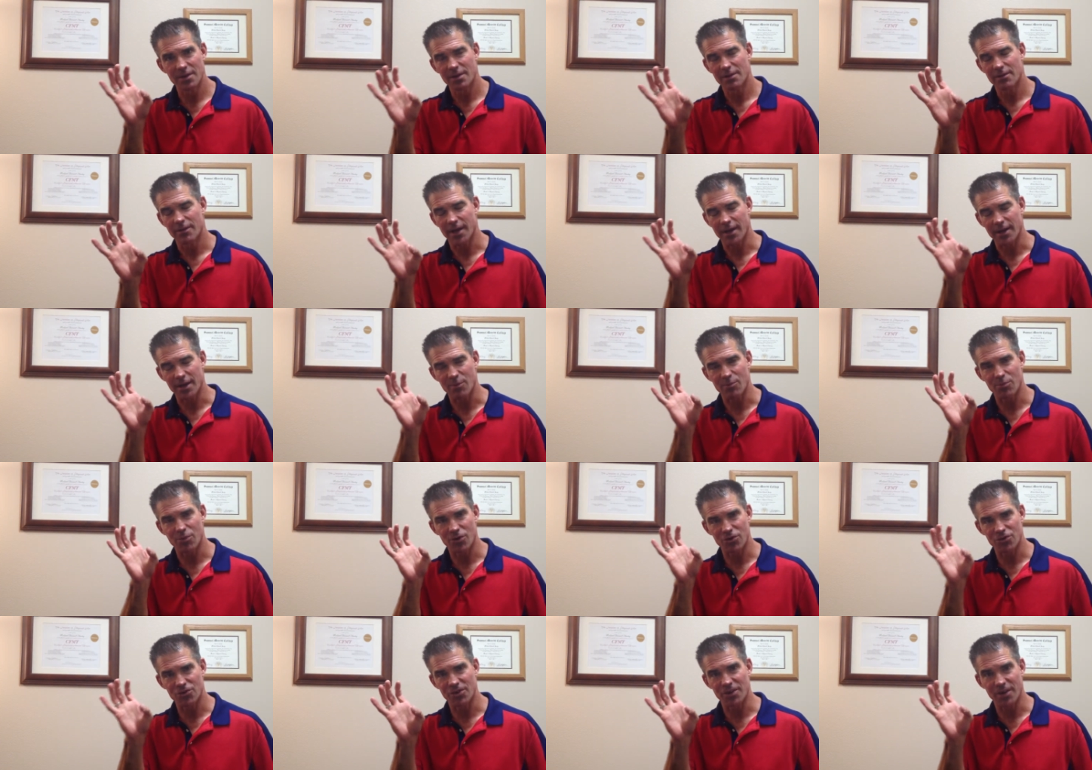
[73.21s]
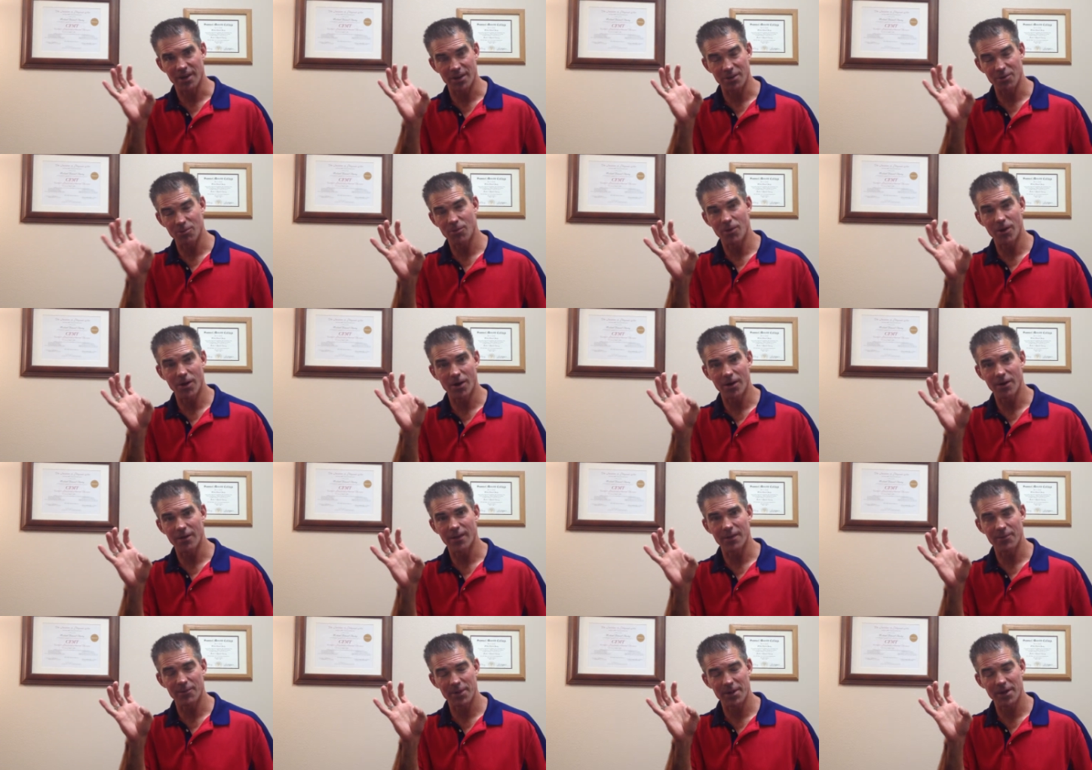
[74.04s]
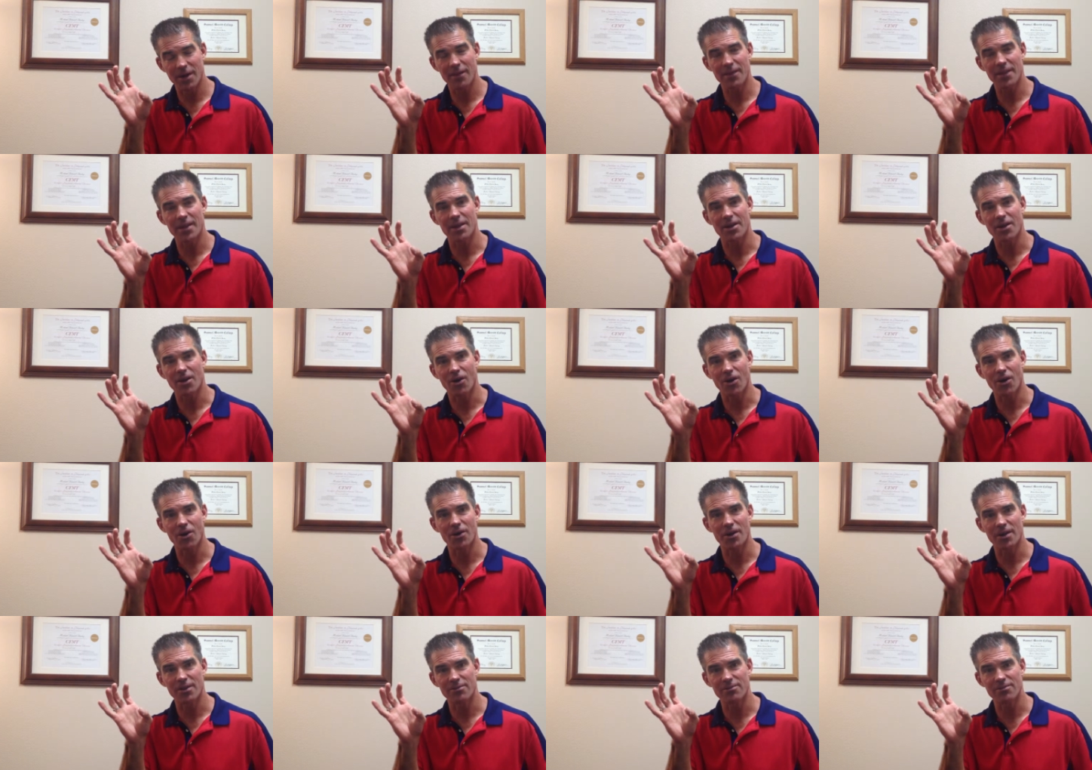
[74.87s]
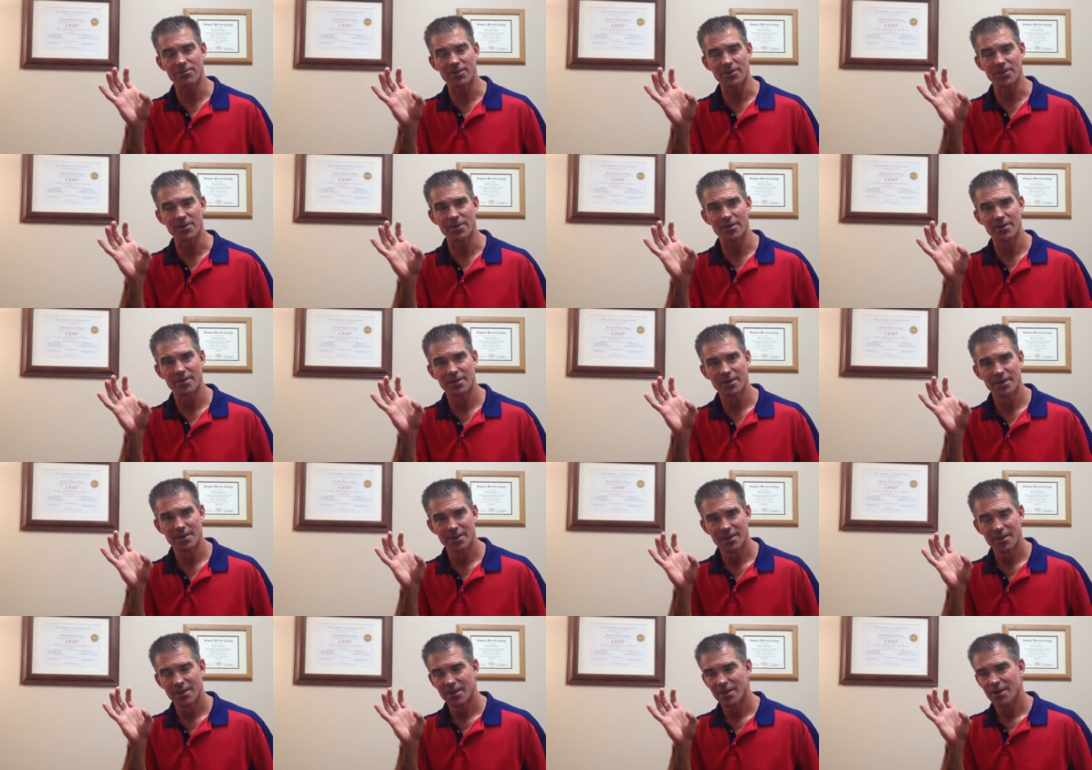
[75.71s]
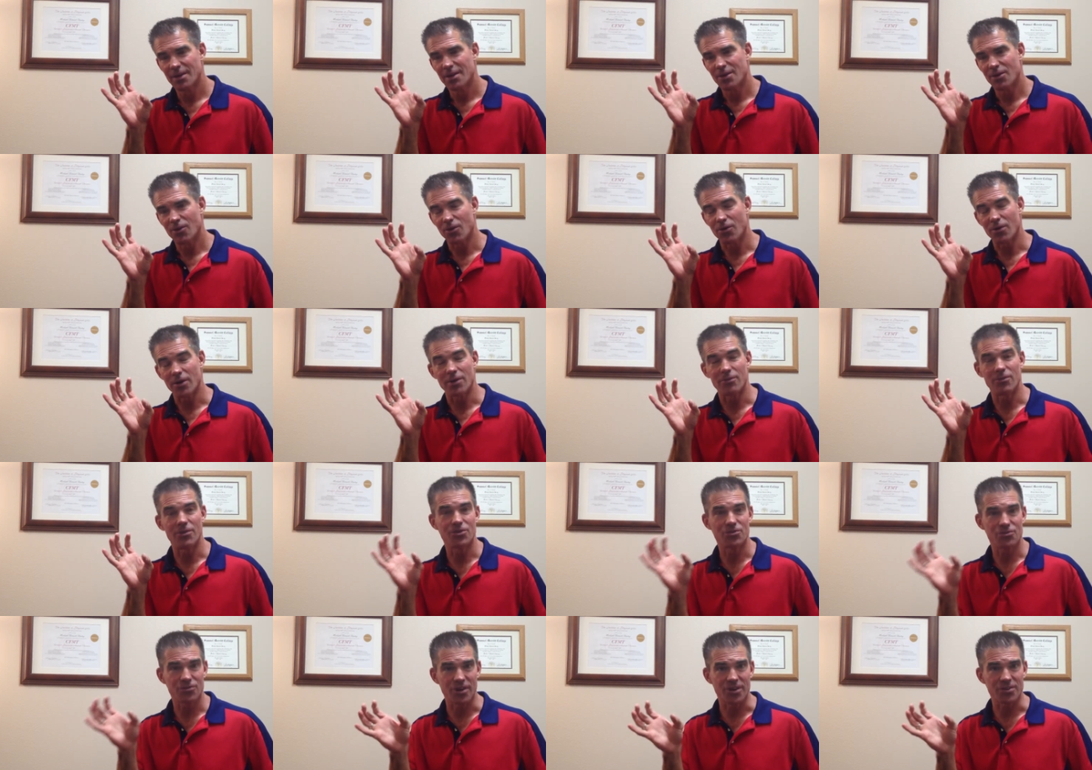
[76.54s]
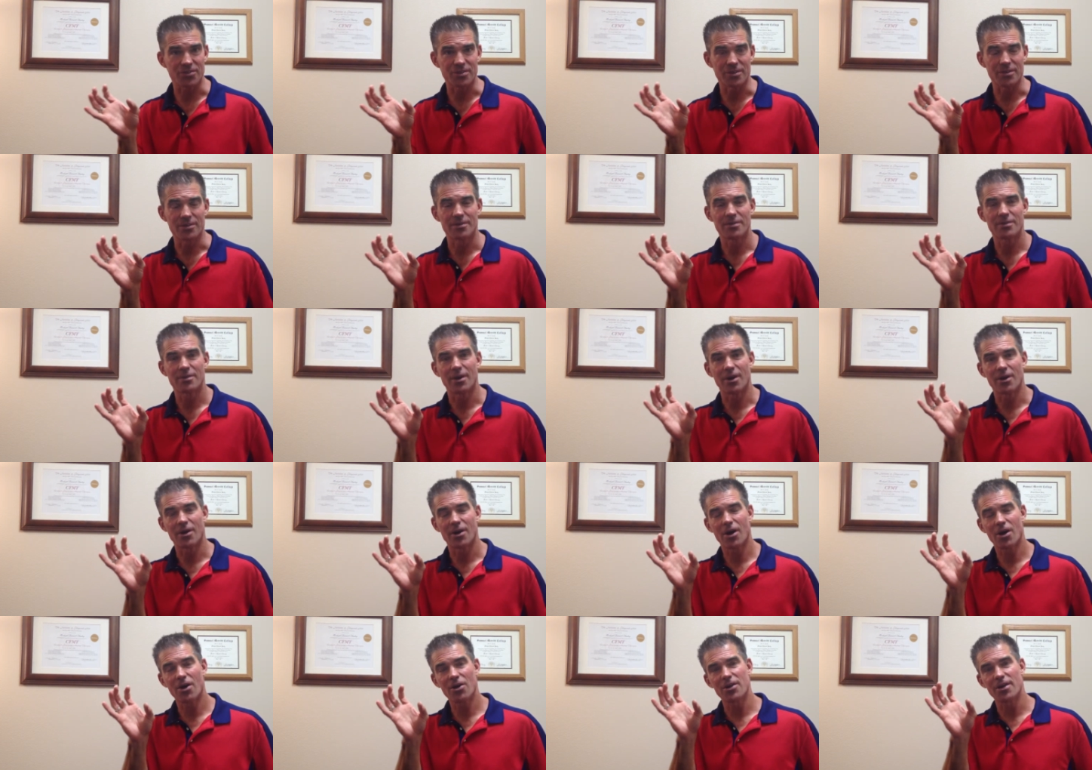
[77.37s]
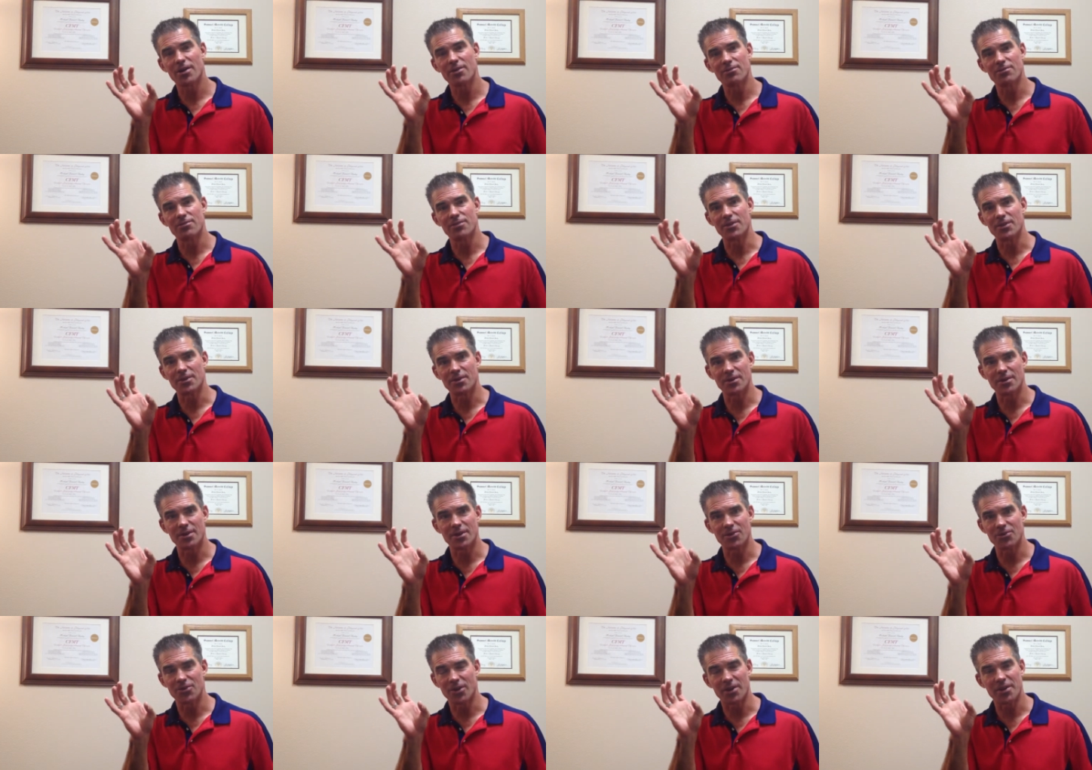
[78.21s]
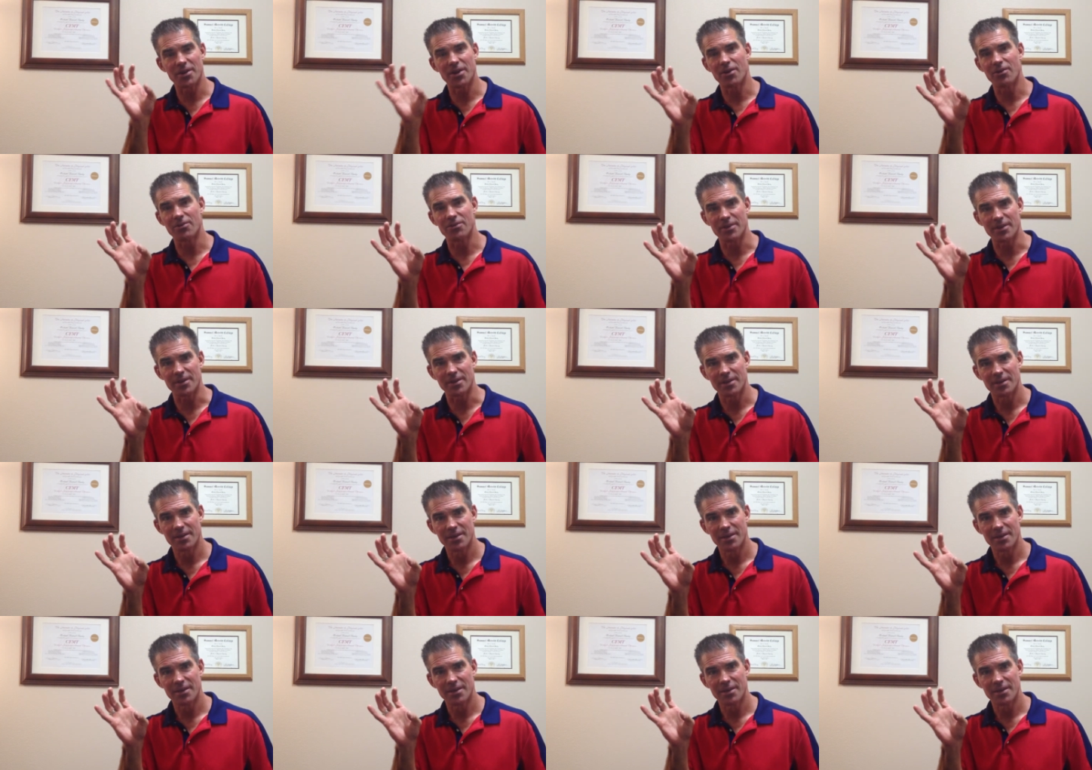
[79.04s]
like I'm pushing on a wall, we call that a hard end feel or a restriction. A hard end feel is unhealthy.